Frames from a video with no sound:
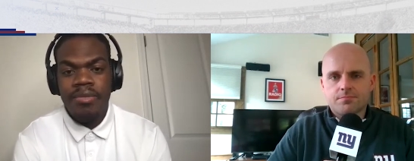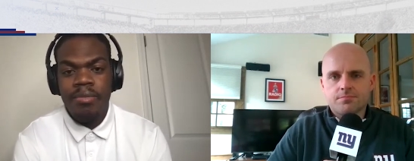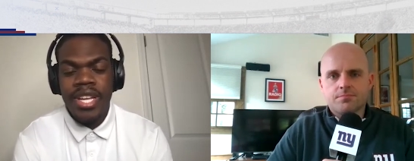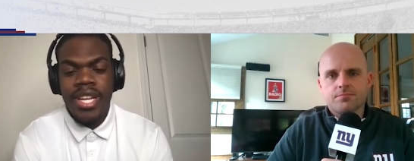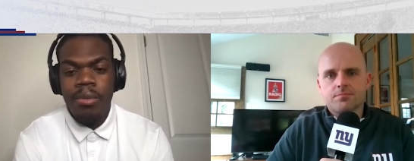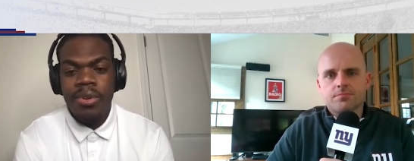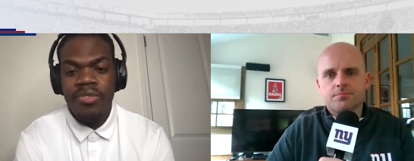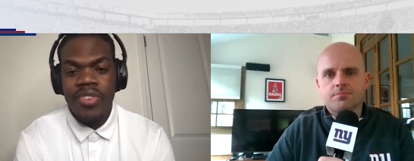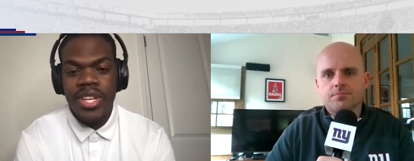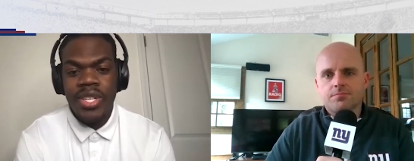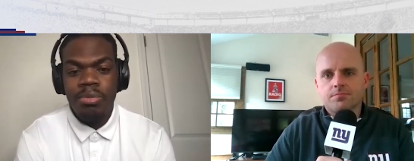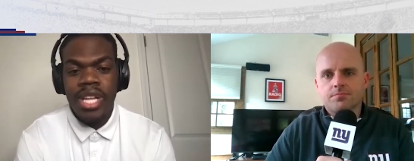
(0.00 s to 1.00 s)
Speaker 1: of being able to
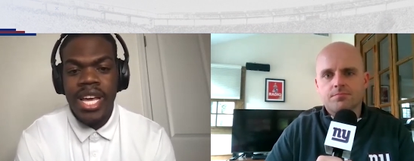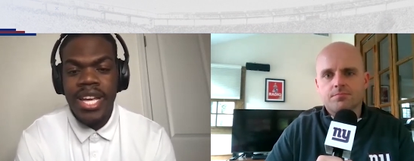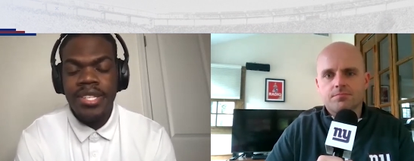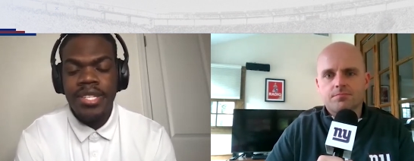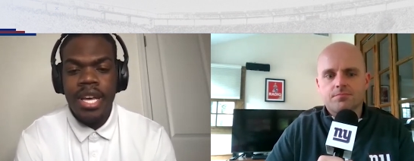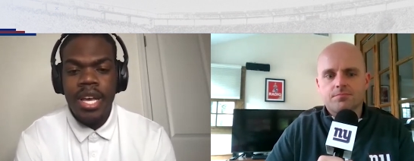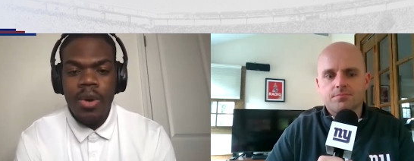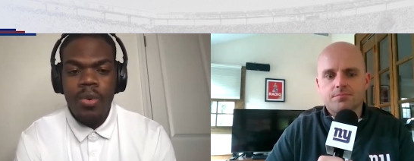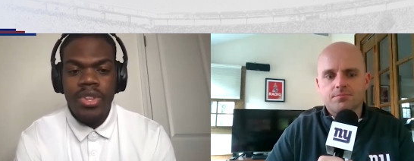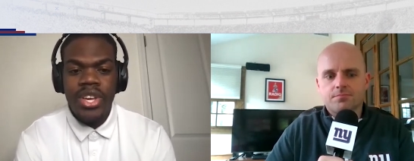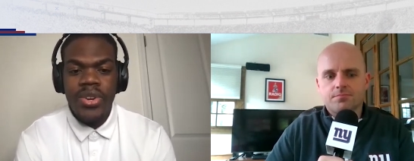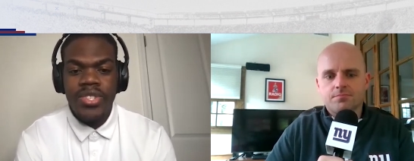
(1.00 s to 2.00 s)
finish plays
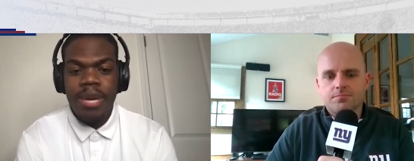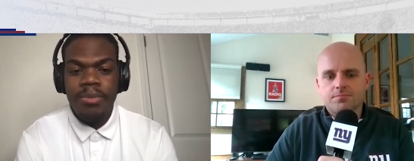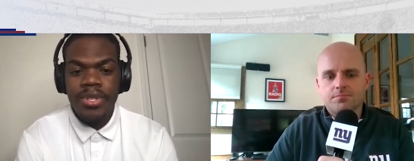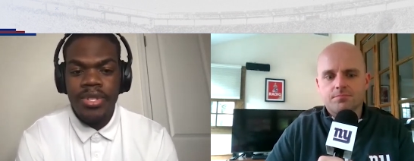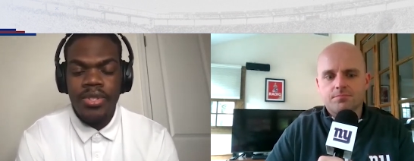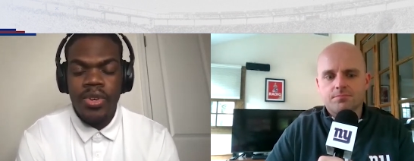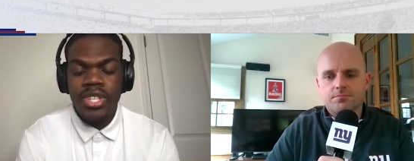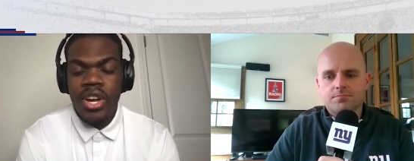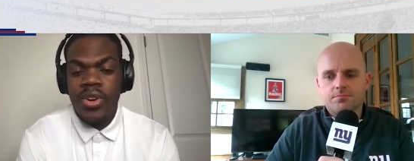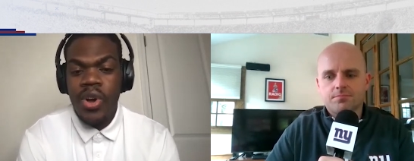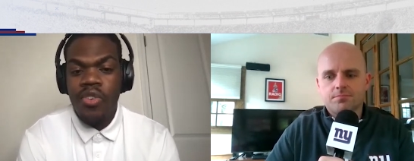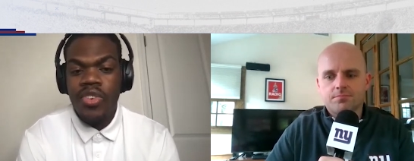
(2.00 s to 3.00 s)
with interceptions or
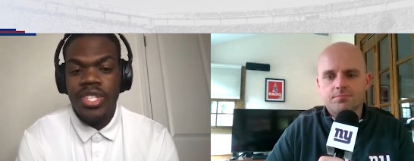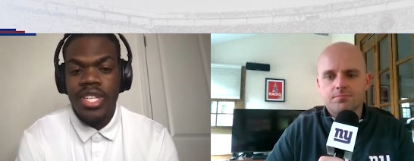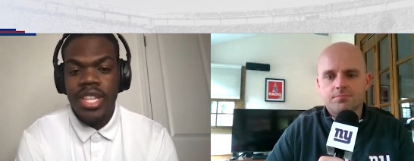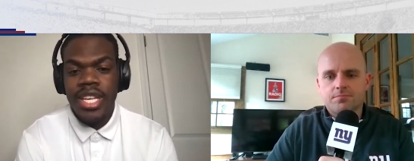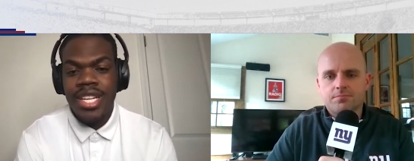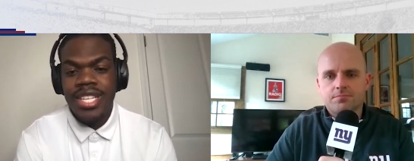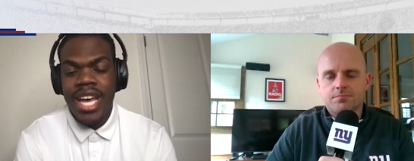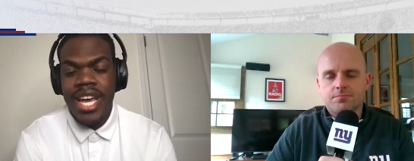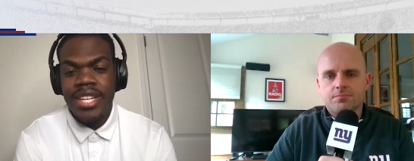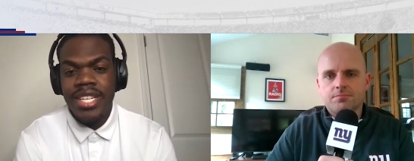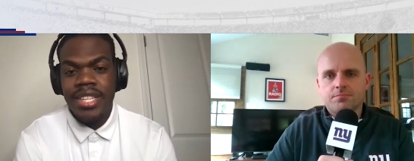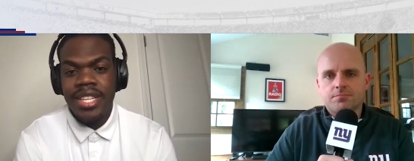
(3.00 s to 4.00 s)
turnovers, and then his
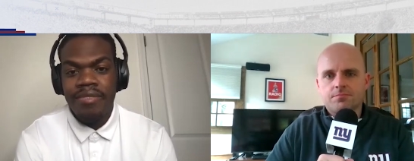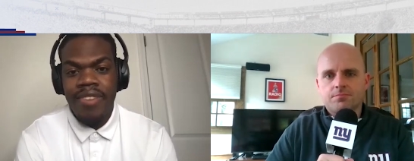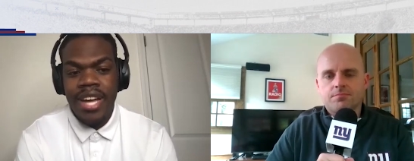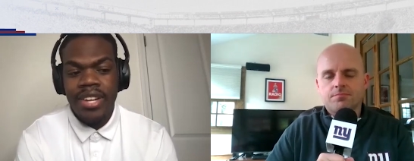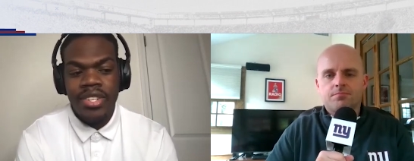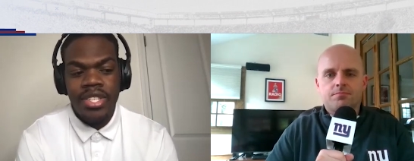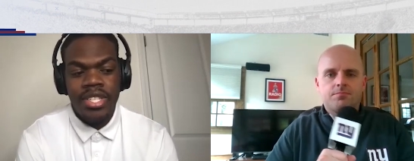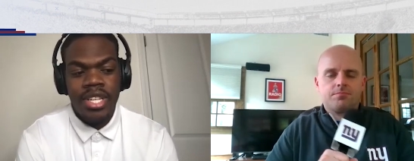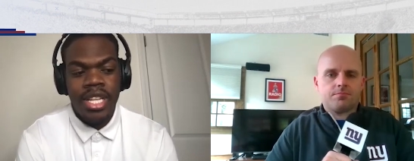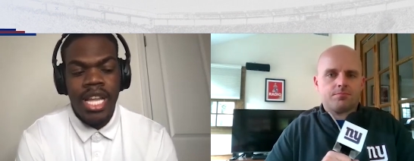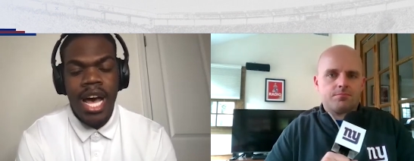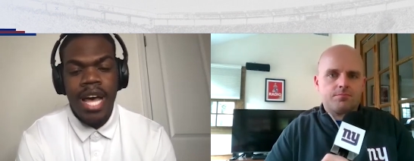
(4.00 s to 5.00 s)
age, I think, factored into
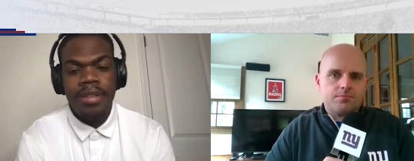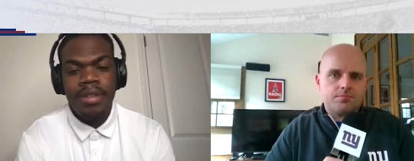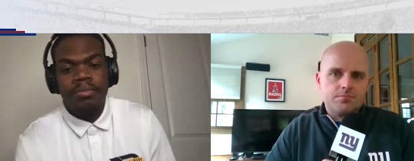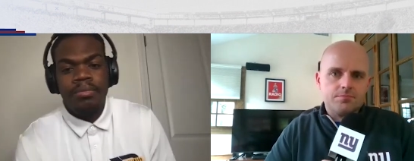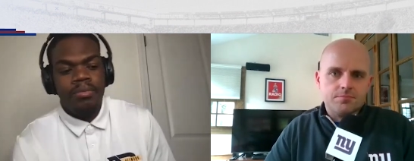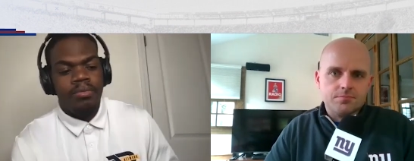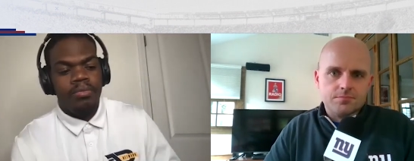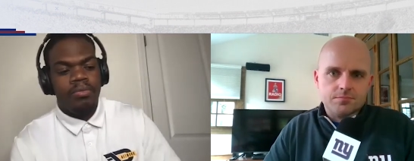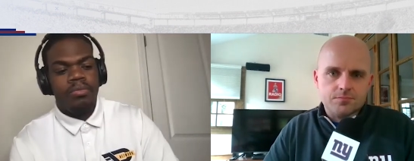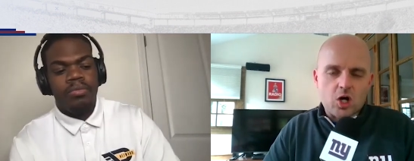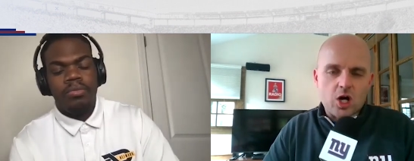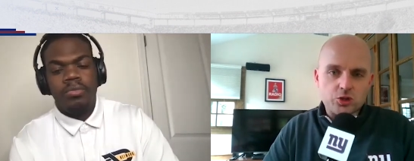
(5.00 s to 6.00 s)
a lot.
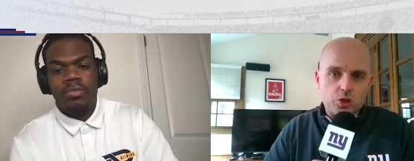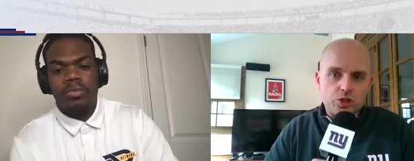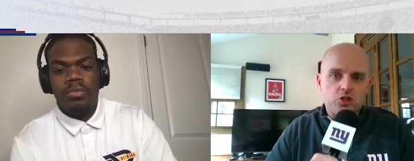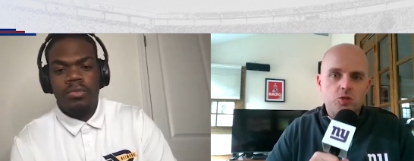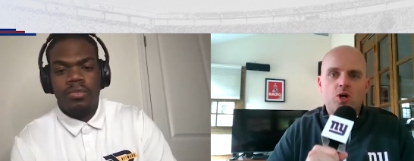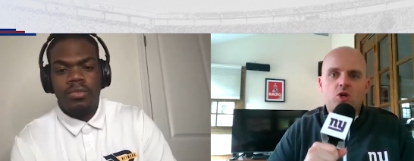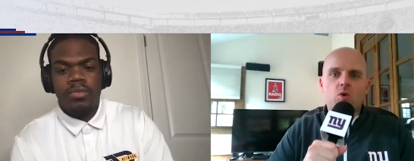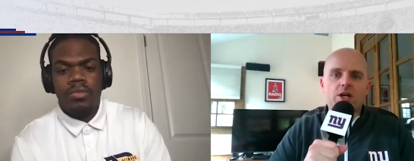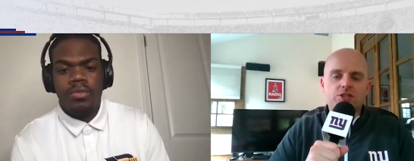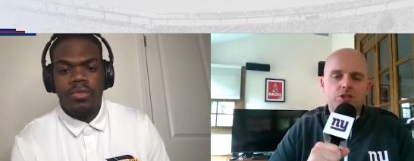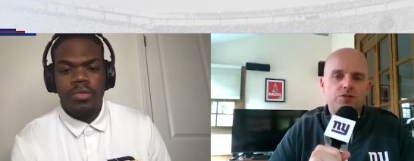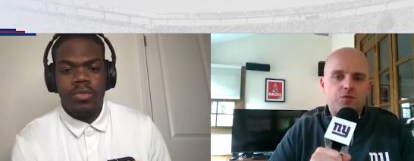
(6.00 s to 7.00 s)
Speaker 2: All right, Jordan, two more
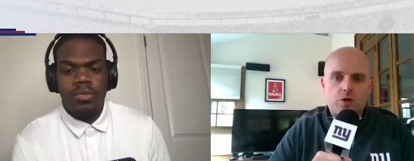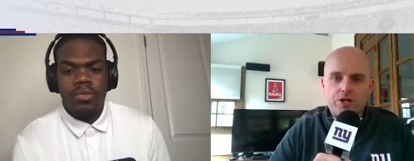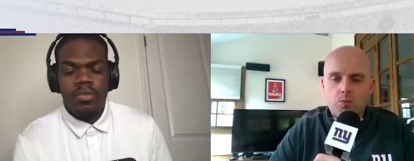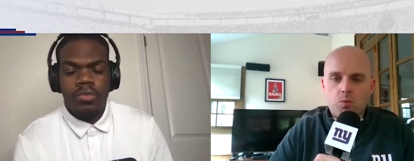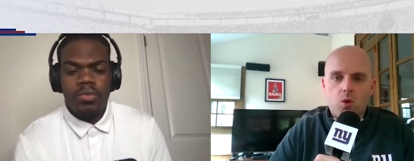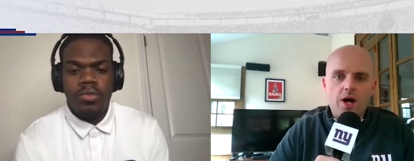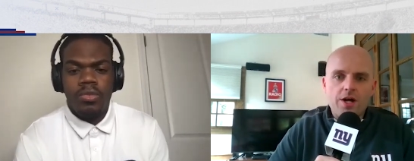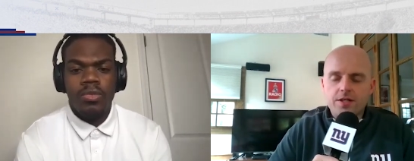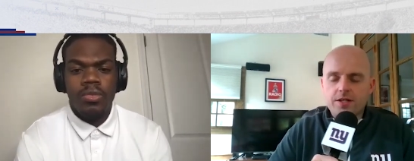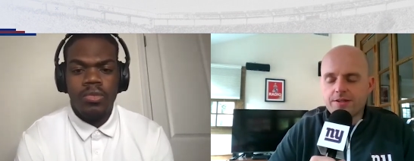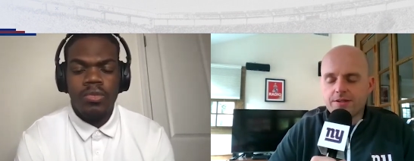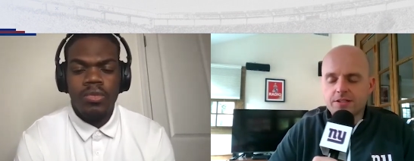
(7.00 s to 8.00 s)
questions for you. One,
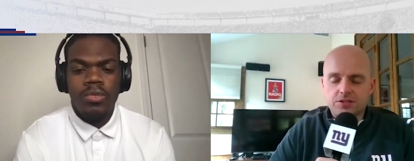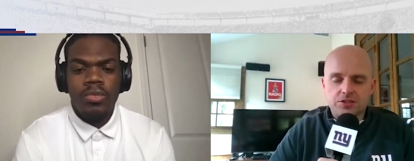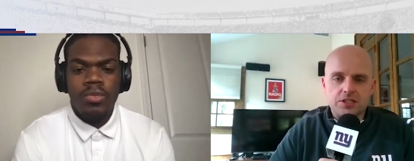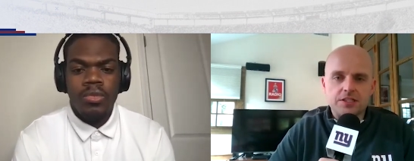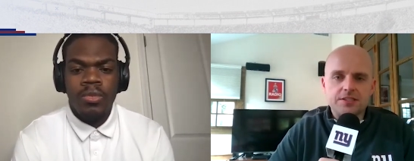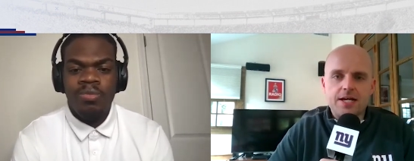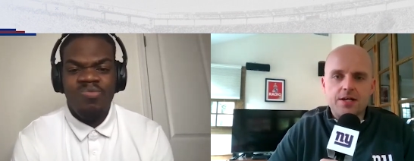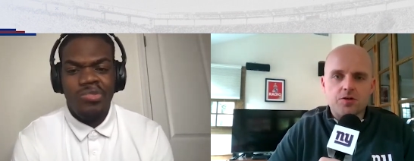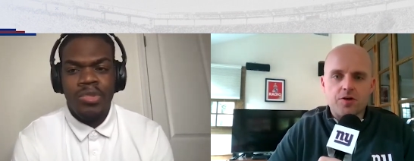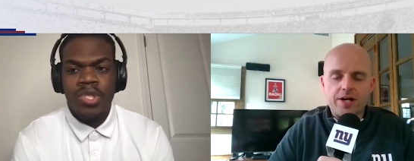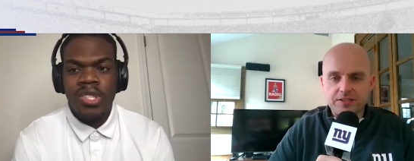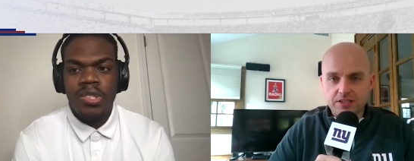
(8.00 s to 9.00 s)
and this is going to sound
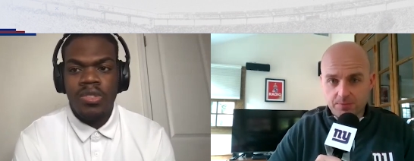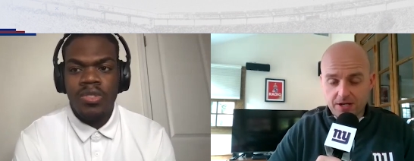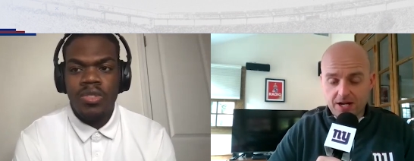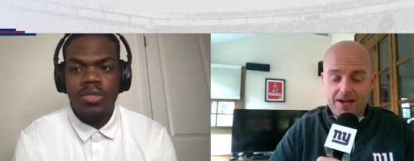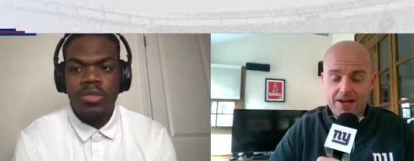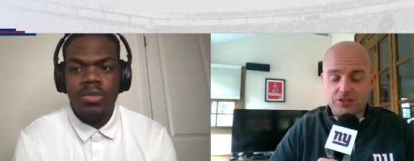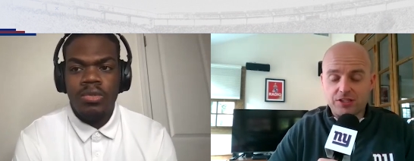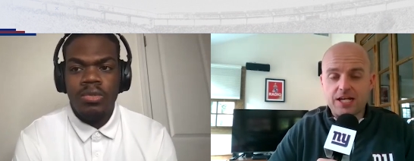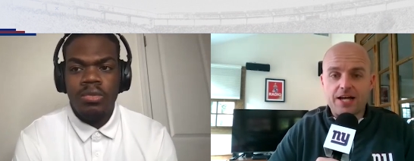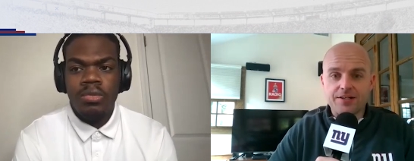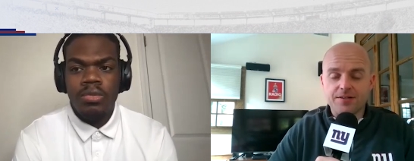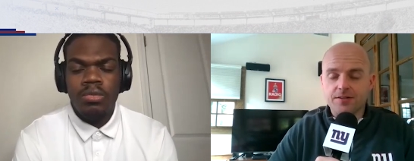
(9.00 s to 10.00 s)
crazy, but I've actually
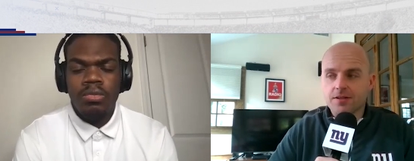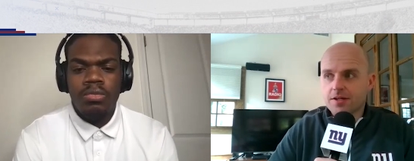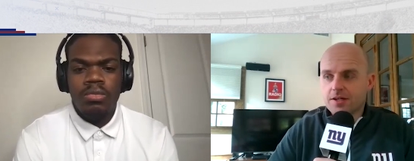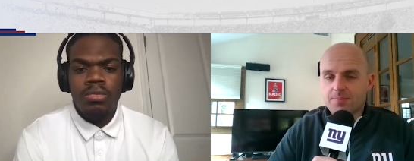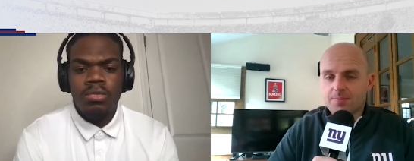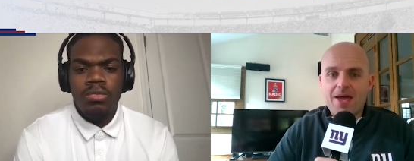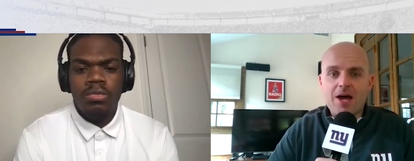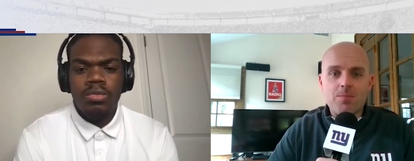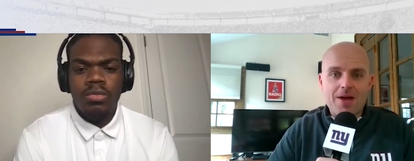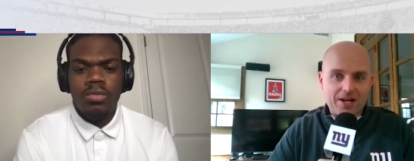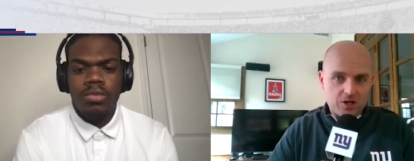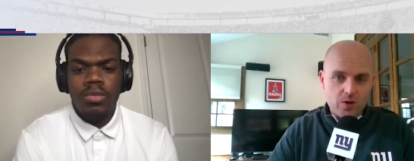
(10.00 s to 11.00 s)
gotten
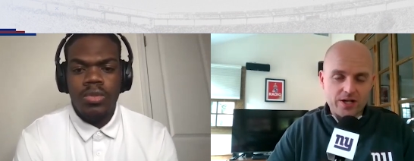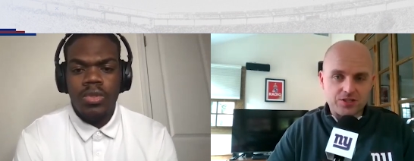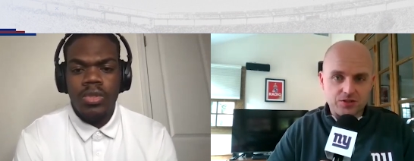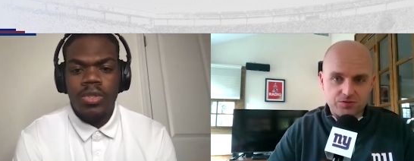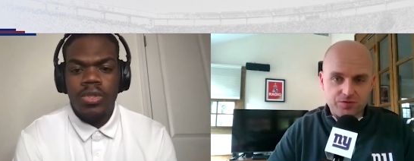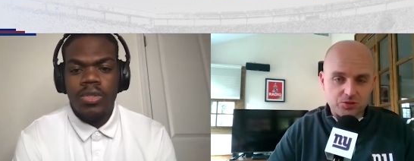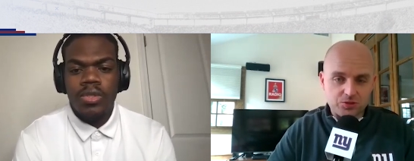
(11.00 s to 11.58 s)
mailbag questions from